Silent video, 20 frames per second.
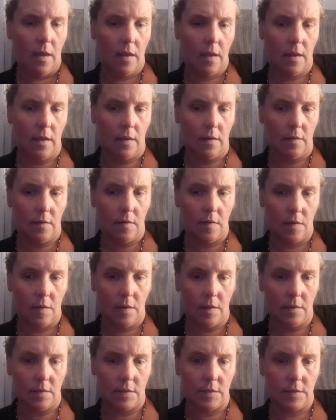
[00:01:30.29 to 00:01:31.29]
and
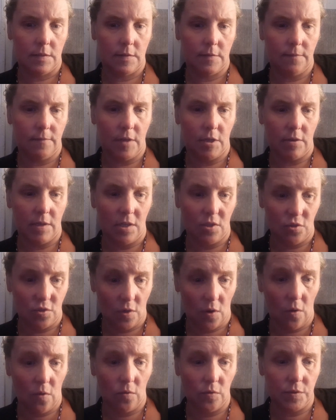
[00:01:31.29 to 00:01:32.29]
it's very
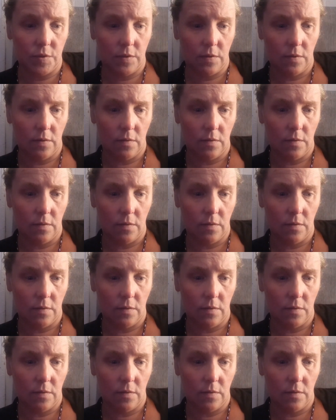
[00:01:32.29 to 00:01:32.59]
adult,